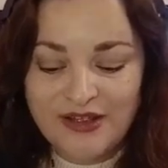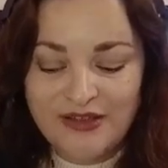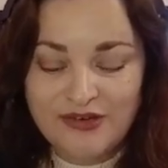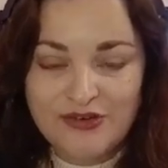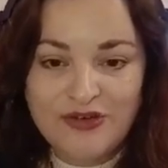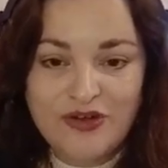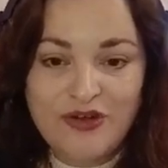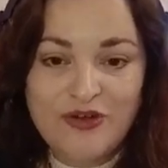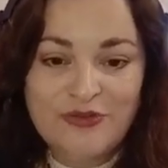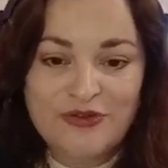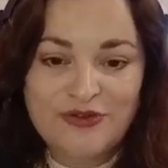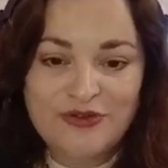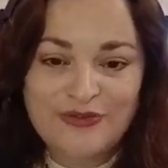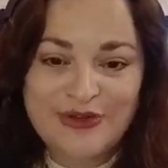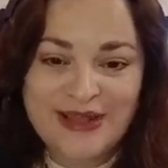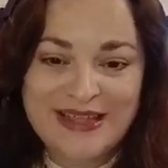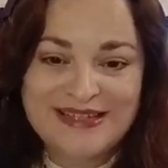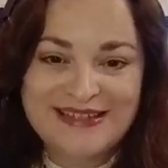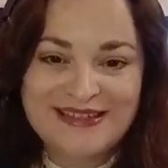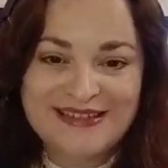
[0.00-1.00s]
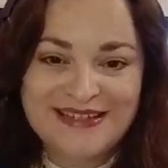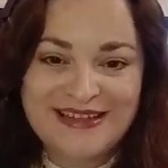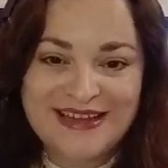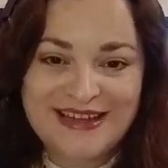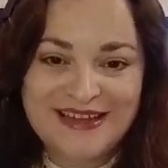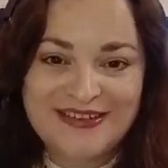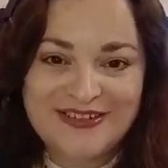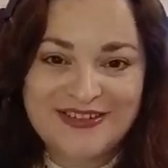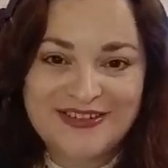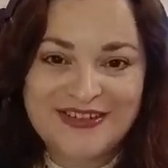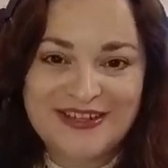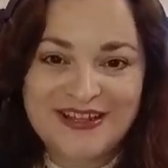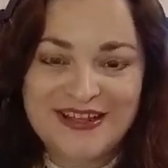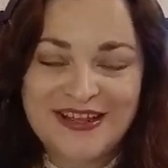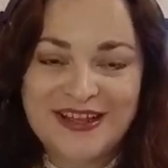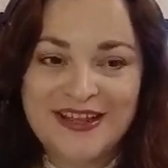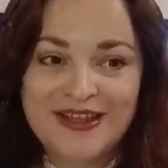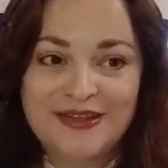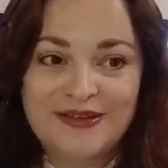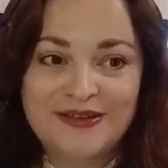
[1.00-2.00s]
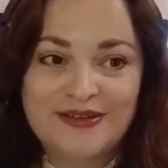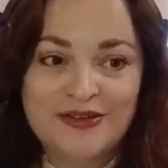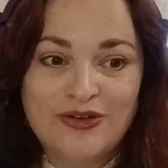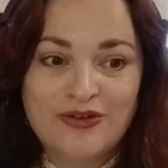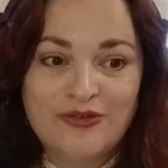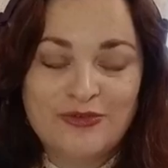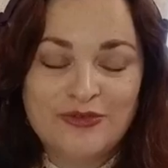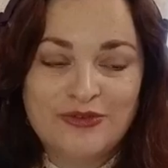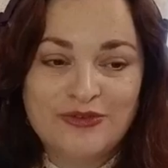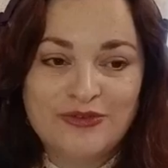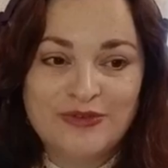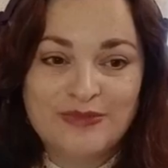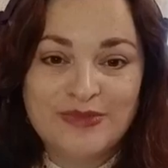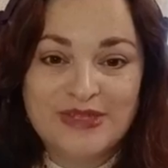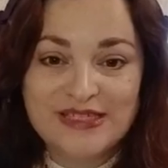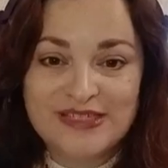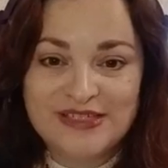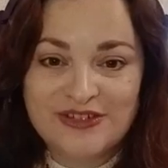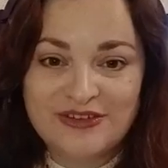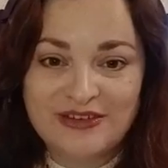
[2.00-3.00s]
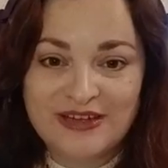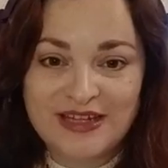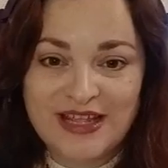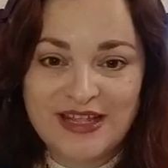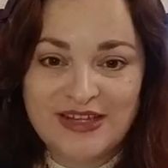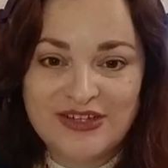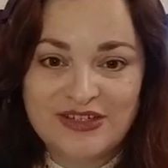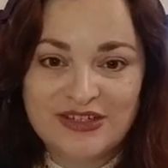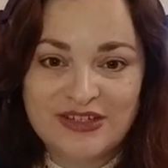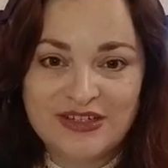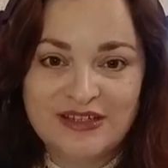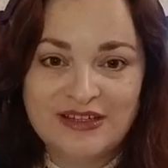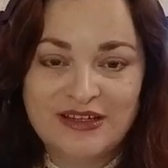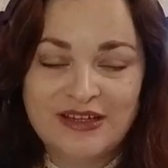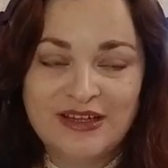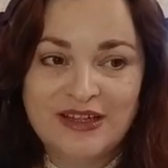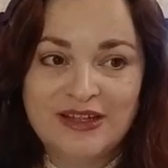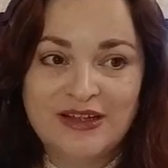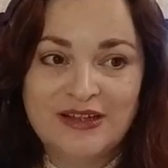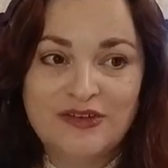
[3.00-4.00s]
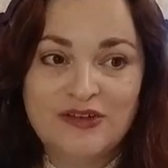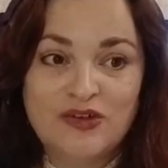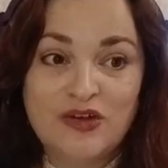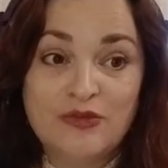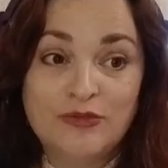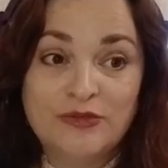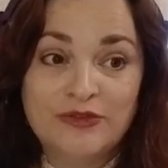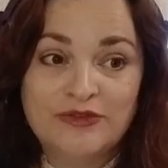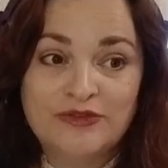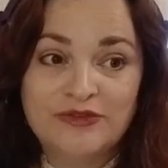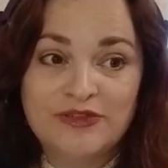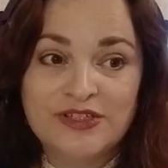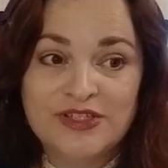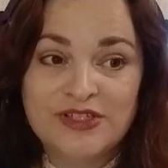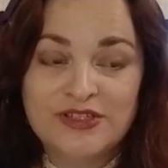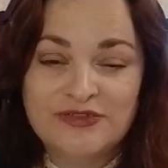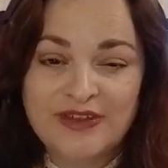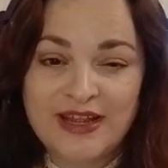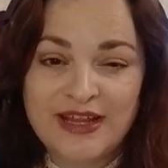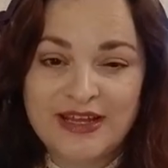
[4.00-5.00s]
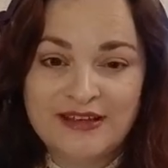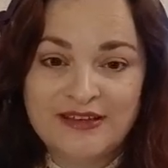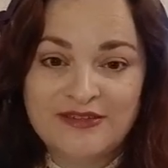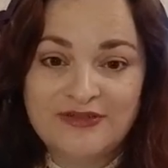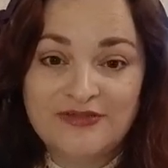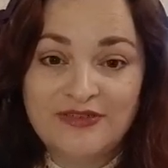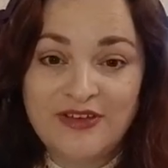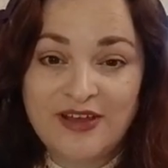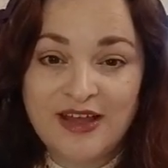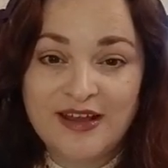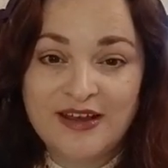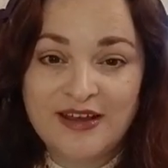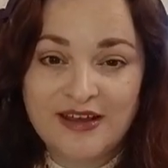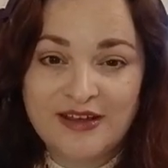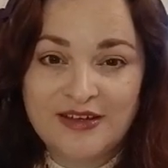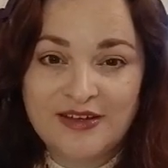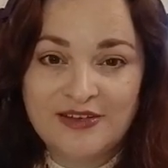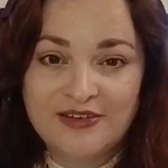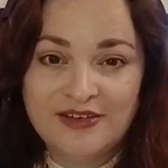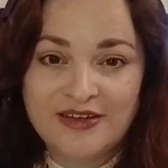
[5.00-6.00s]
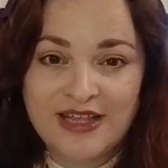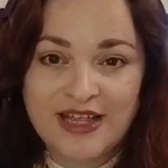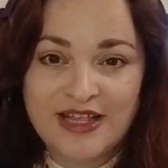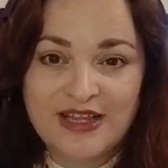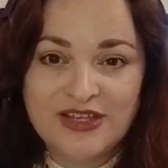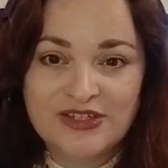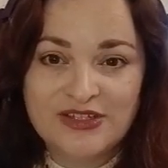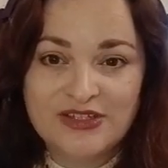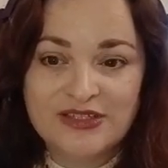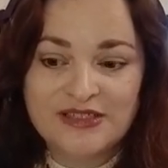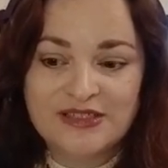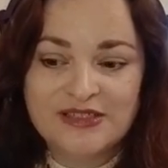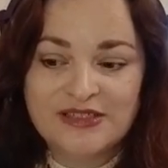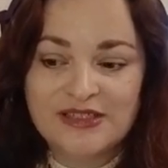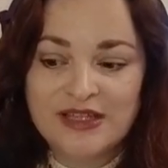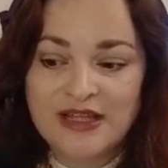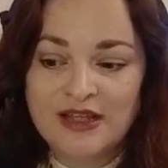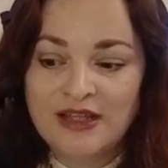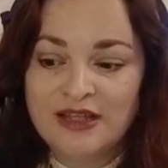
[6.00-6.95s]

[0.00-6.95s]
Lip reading: No more wasted energy, no more miscreation, no more frustrated finite creations,